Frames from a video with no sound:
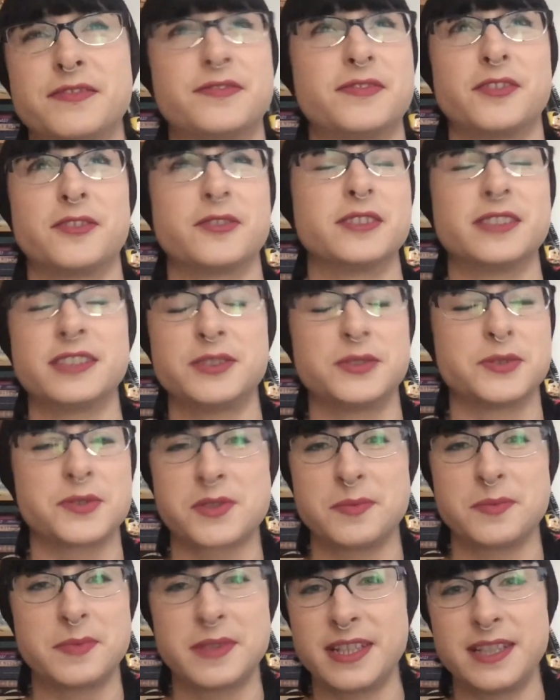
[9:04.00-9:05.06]
Friday or
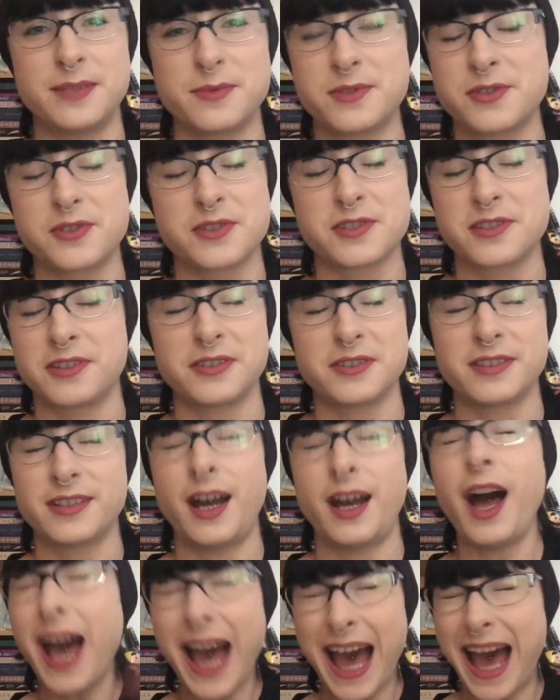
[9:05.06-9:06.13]
something. It was just like,
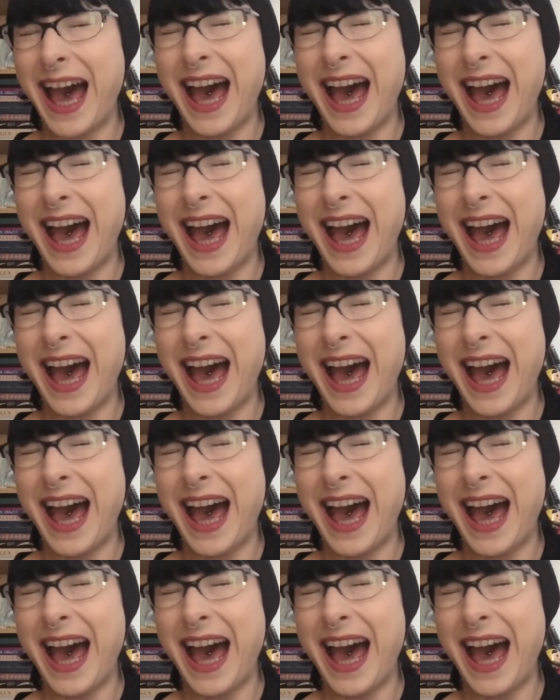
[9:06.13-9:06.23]
ah!